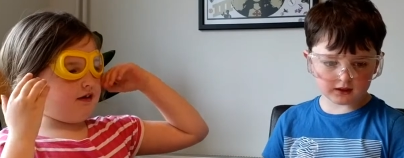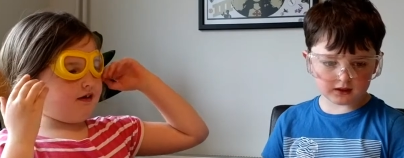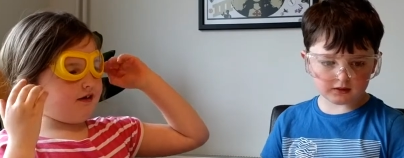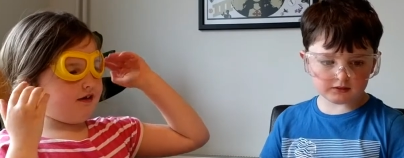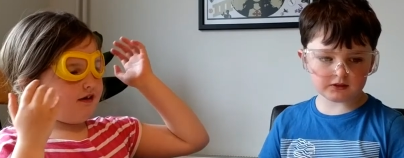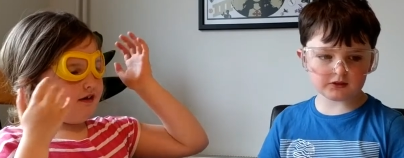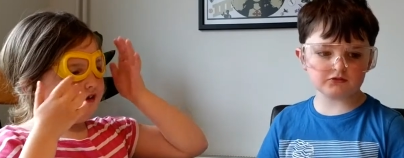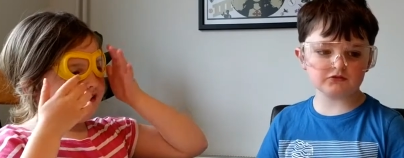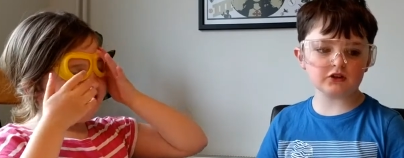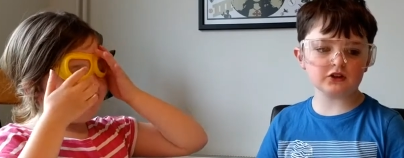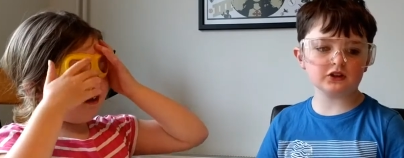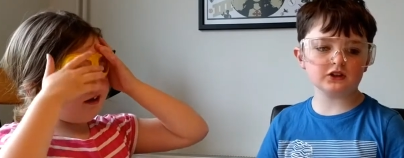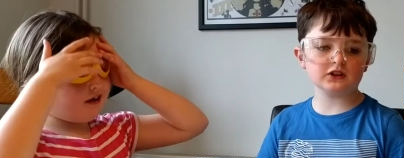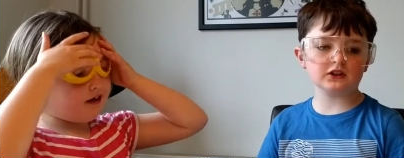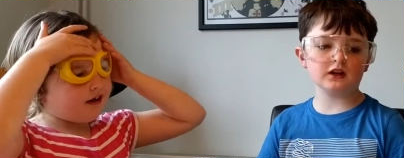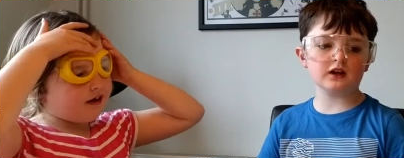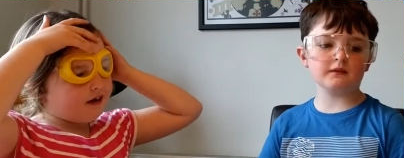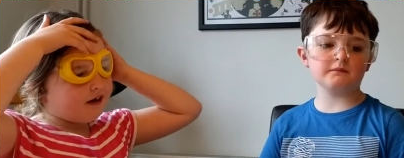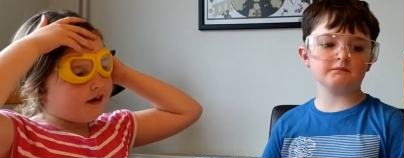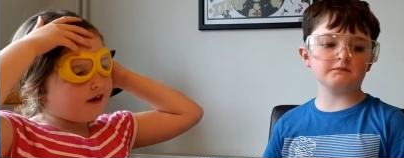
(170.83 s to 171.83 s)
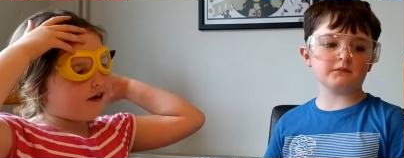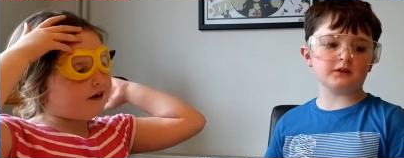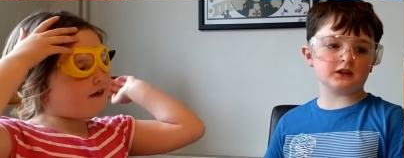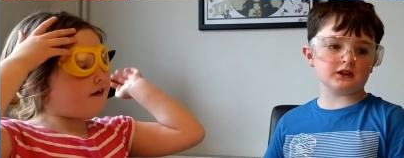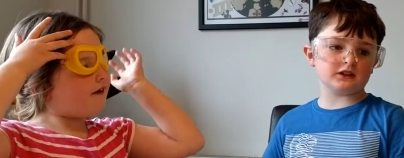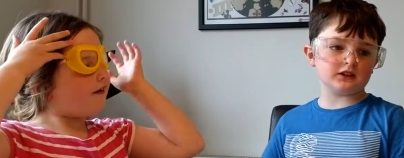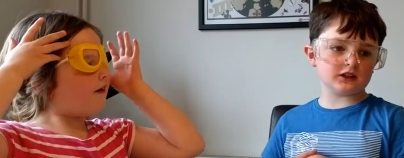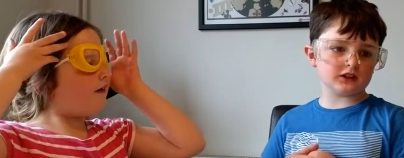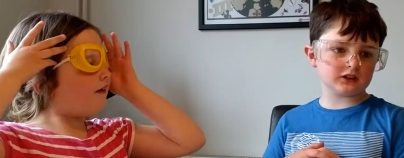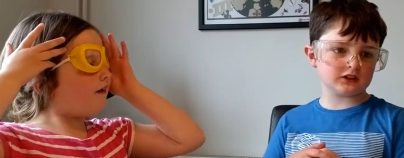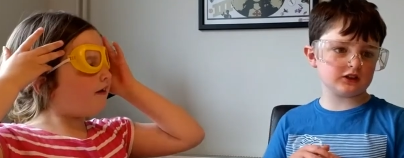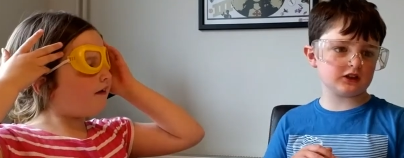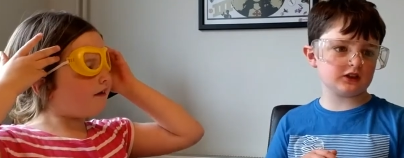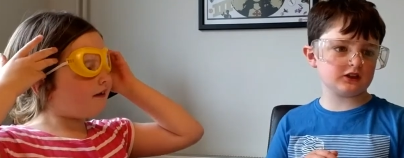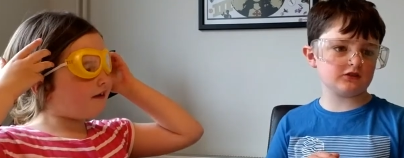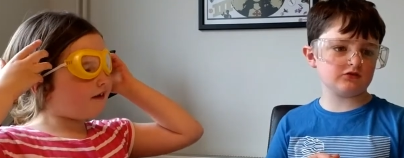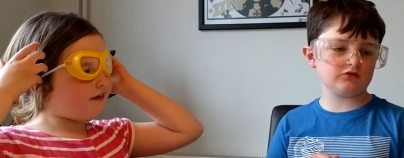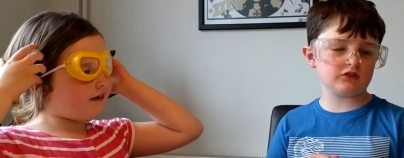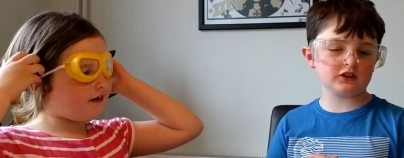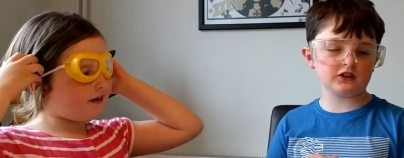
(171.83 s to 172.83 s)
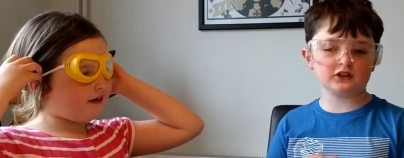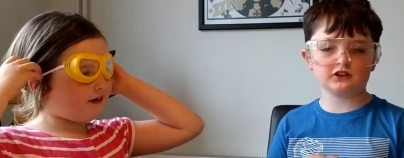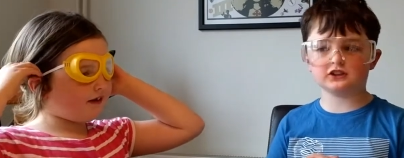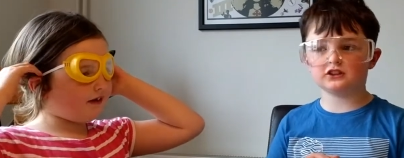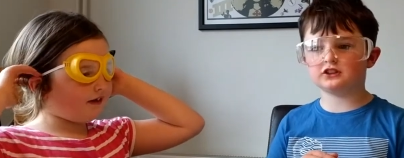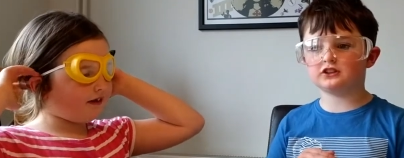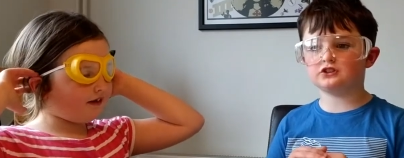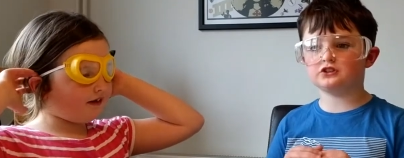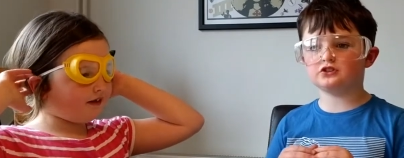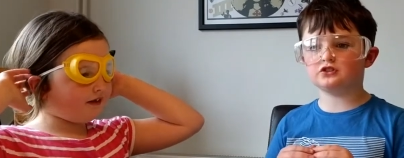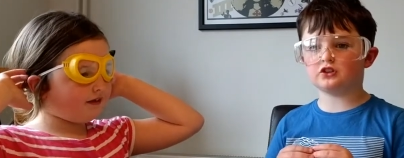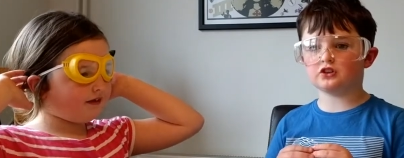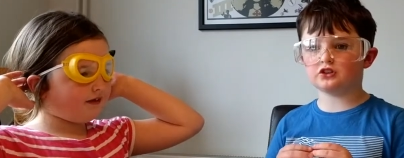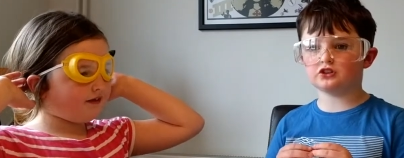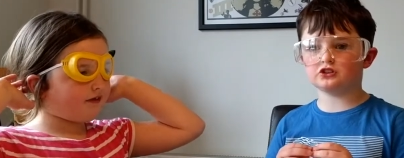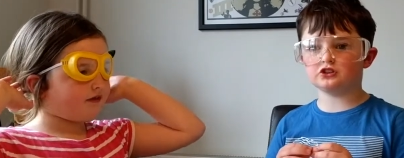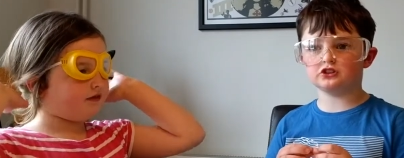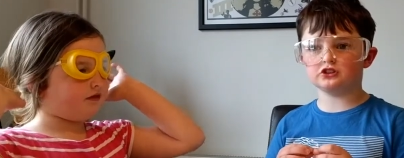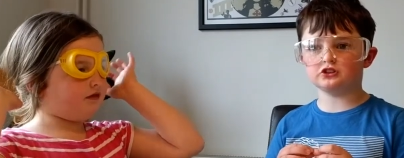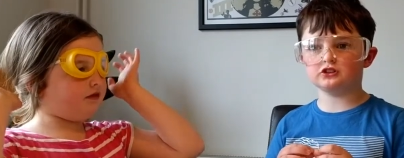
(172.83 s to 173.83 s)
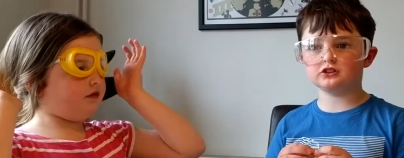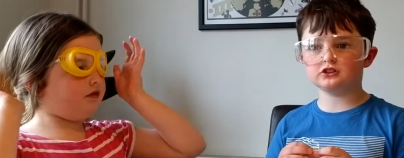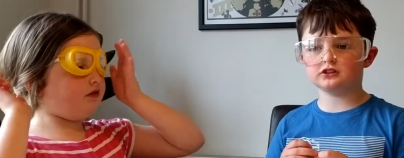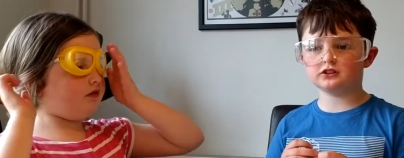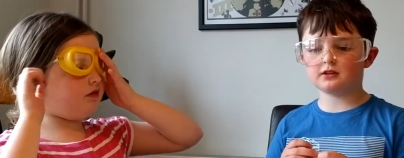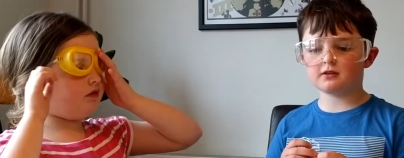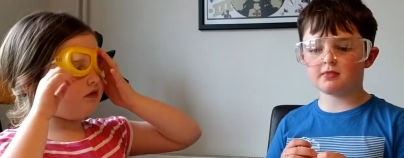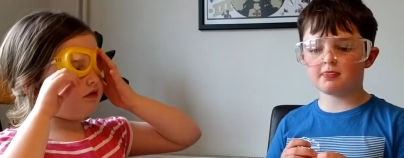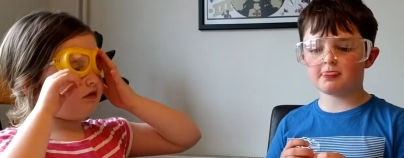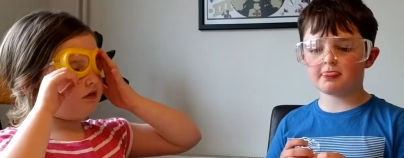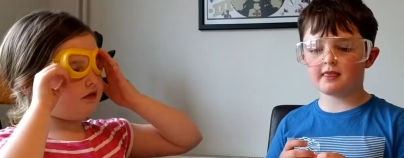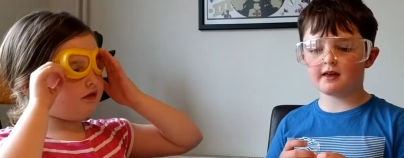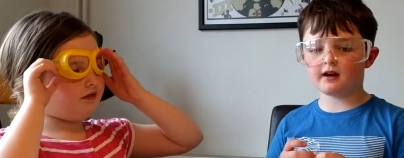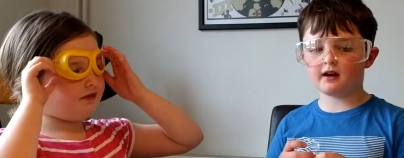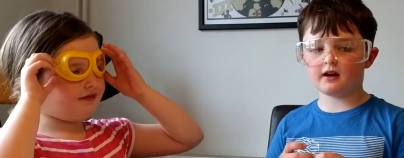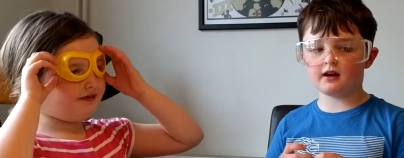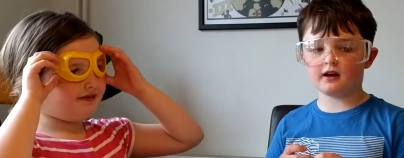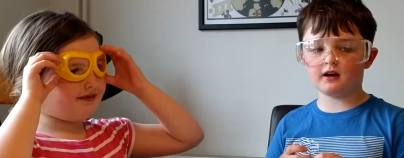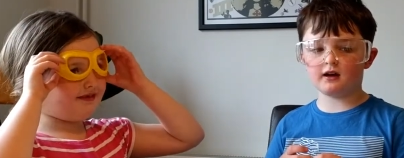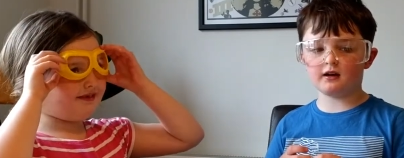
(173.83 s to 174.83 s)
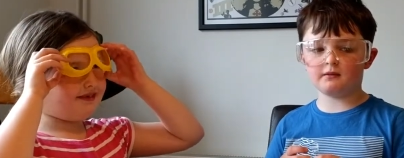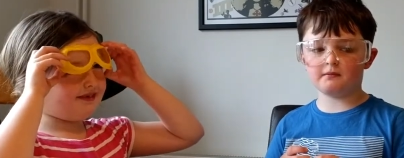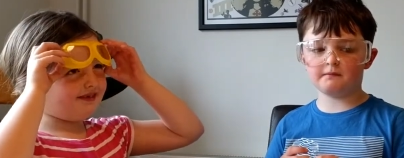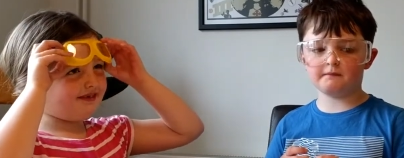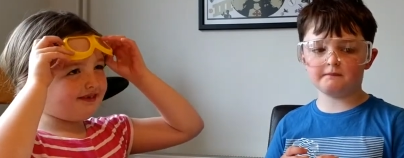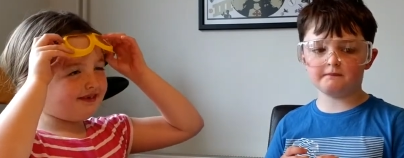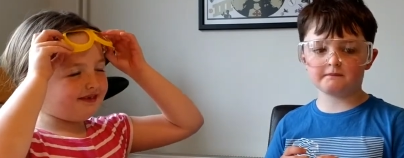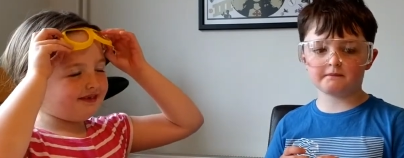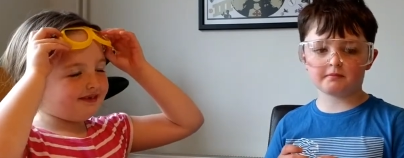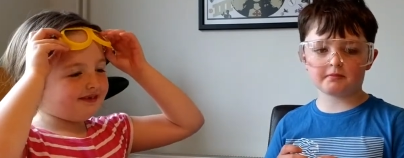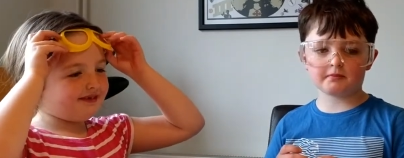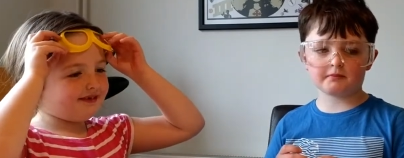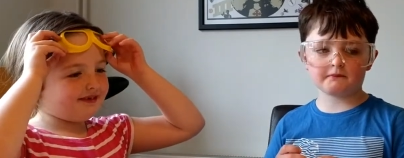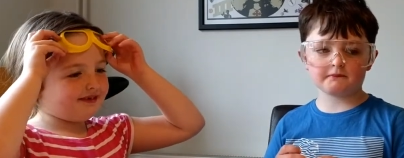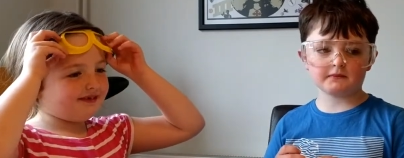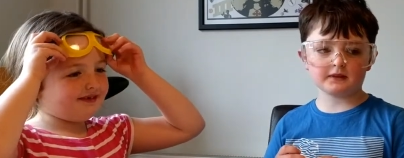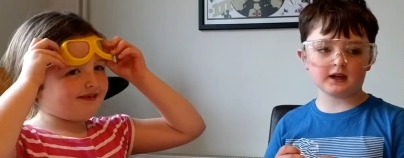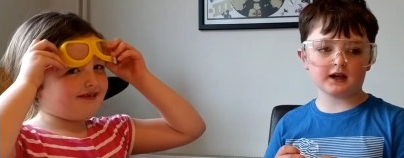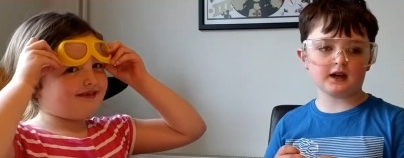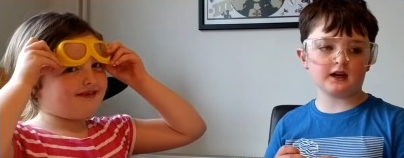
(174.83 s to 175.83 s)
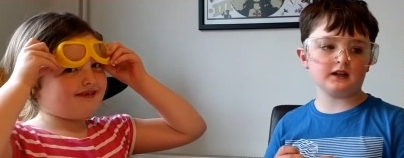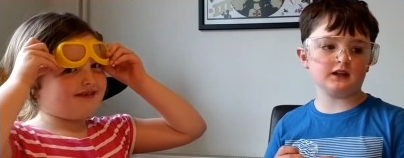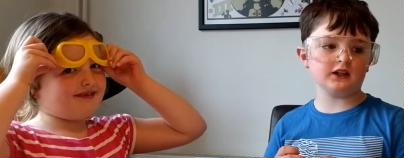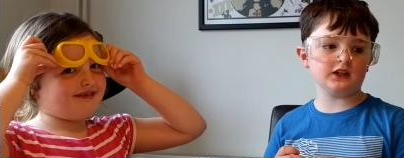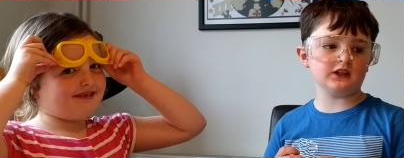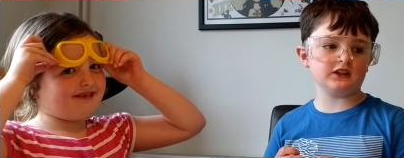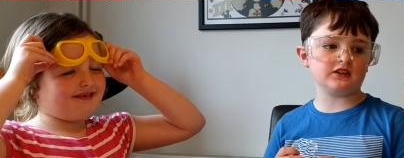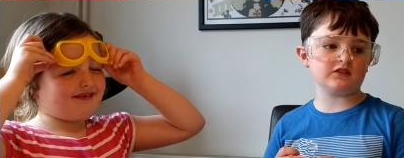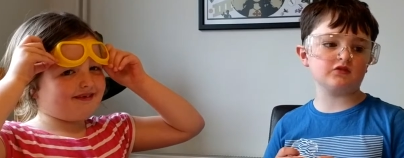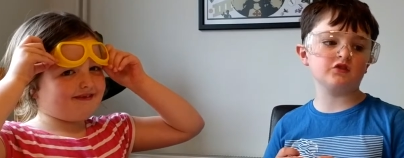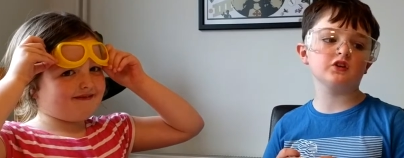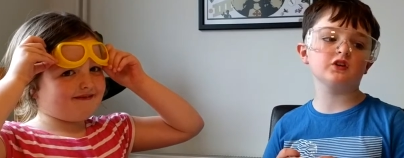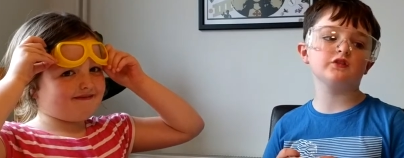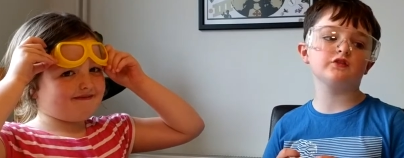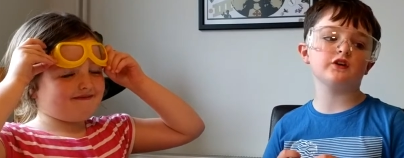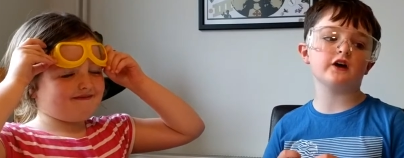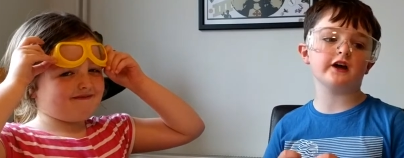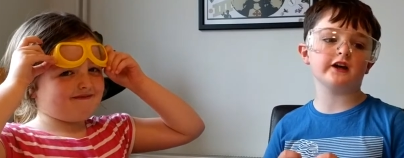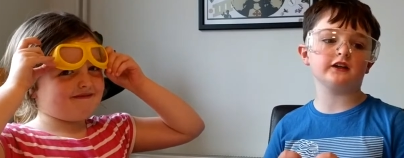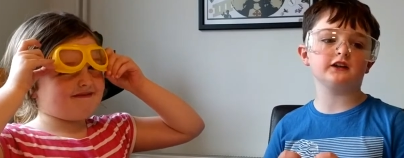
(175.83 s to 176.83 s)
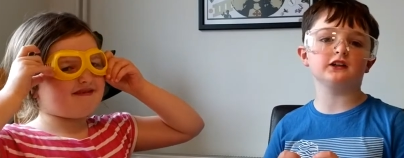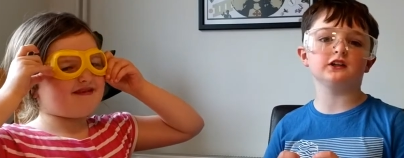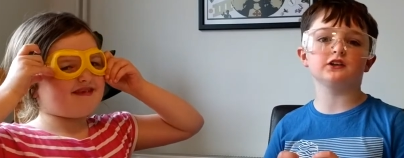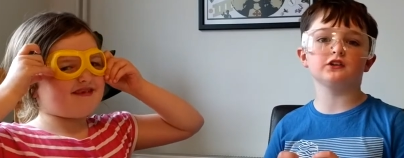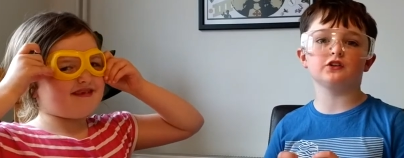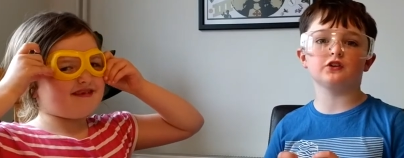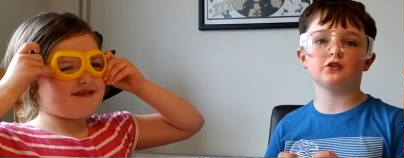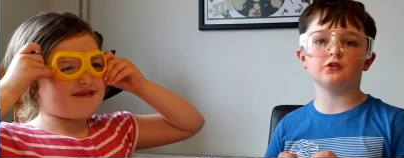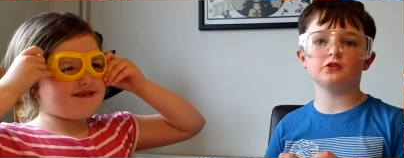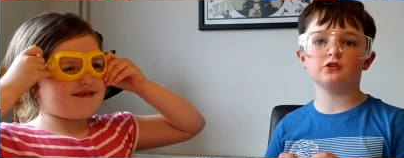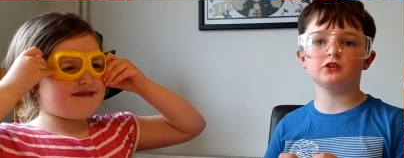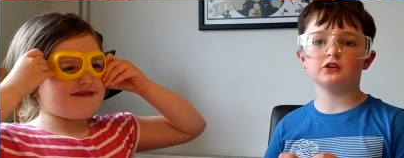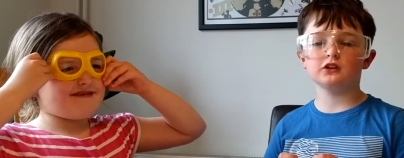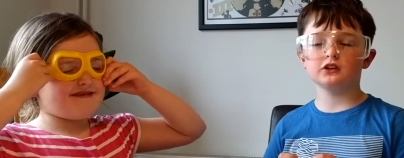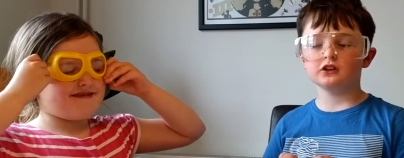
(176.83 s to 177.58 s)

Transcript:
Speaker 1: We've read, um, my dad has read the instructions, um, and it's really for eight years old.